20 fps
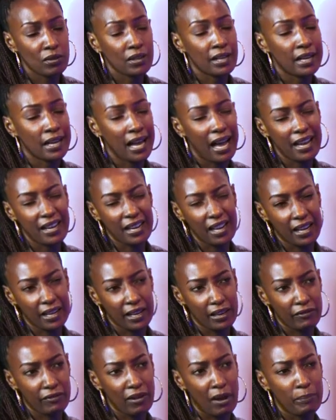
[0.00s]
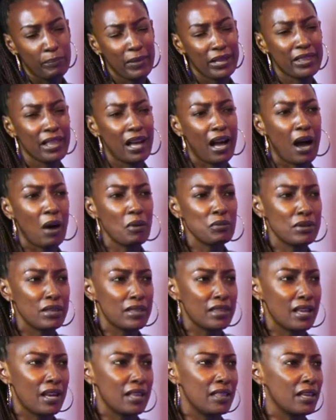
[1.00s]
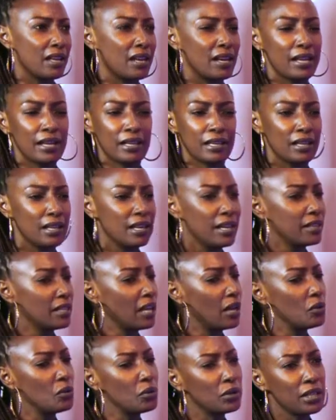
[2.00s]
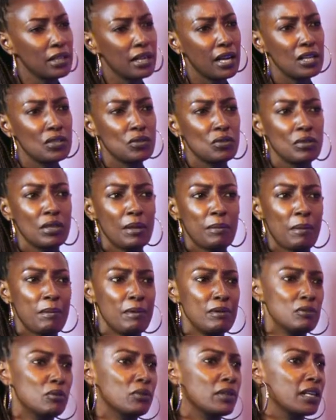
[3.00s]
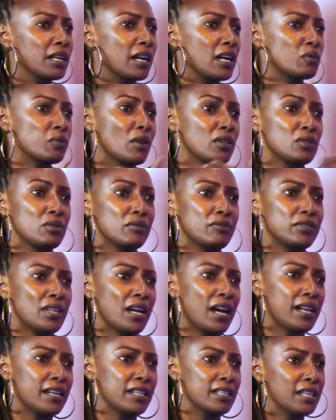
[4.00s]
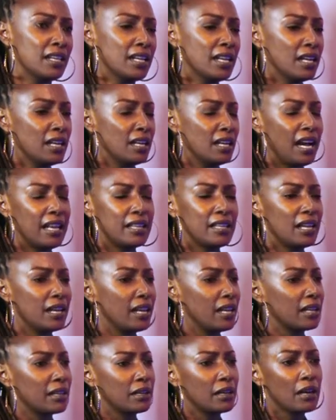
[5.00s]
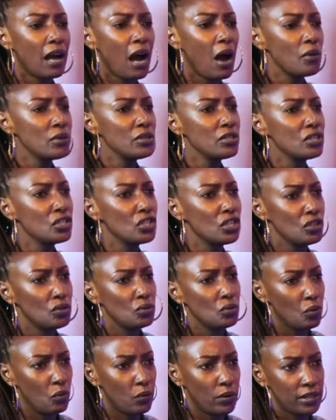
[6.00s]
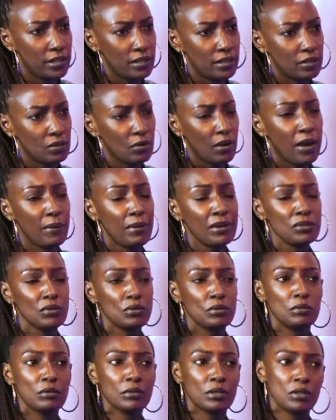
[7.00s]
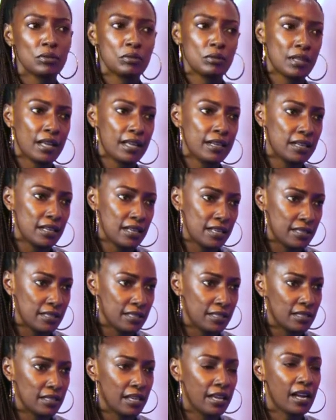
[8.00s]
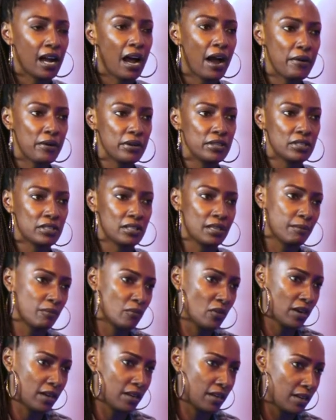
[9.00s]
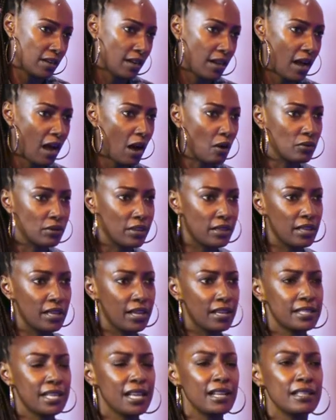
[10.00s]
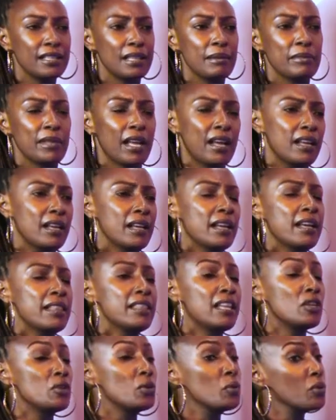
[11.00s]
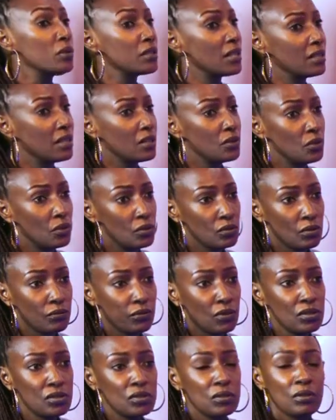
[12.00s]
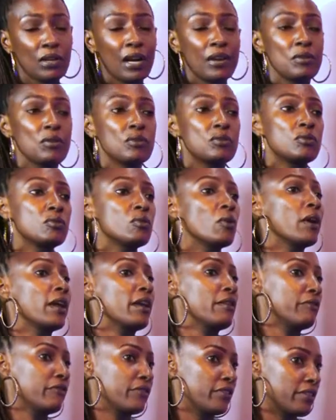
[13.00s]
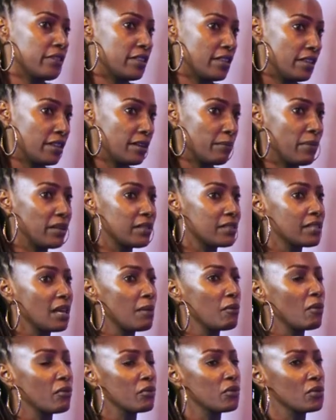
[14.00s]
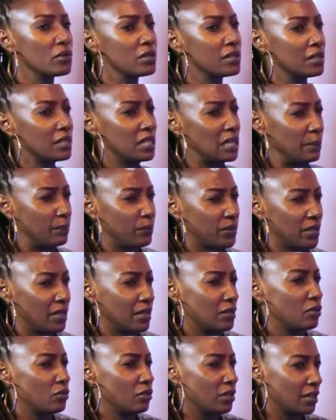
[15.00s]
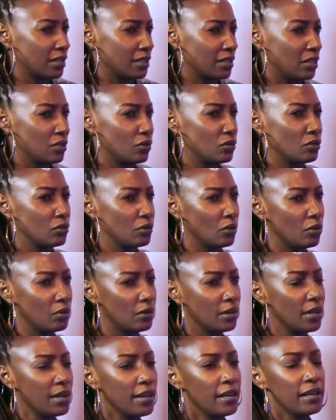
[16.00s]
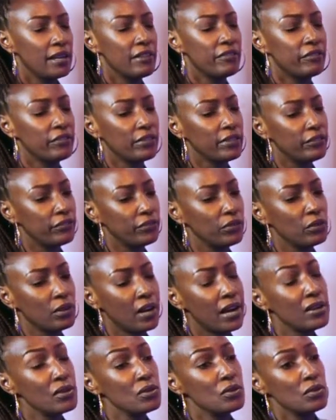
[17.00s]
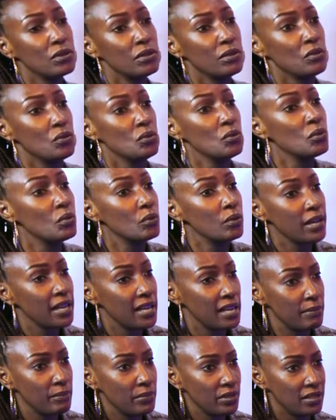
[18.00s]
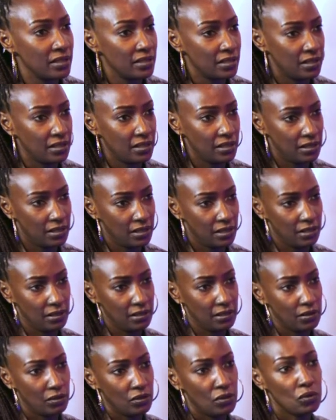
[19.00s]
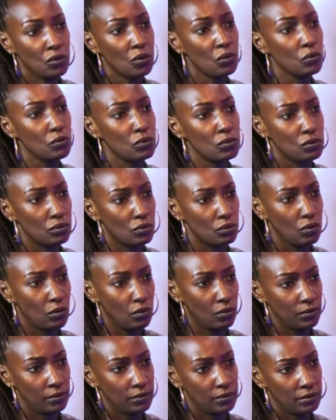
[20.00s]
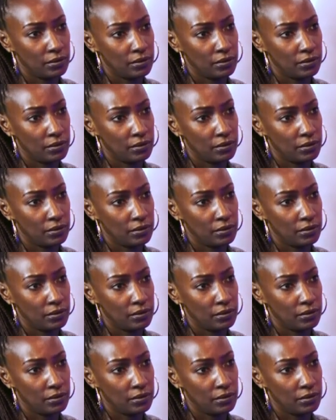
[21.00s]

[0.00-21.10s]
So they kind of gave up, but they're out there, they're like, they're looking at you, they're probably looking at what you've done, and they're like, how did she do it? So I want you to look into that lens, encourage someone out there, tell them that the do's and the don'ts. Of course, you cannot know everything, but some of those tips and tricks that you know, if you can do A, B, C, D, you're good to go.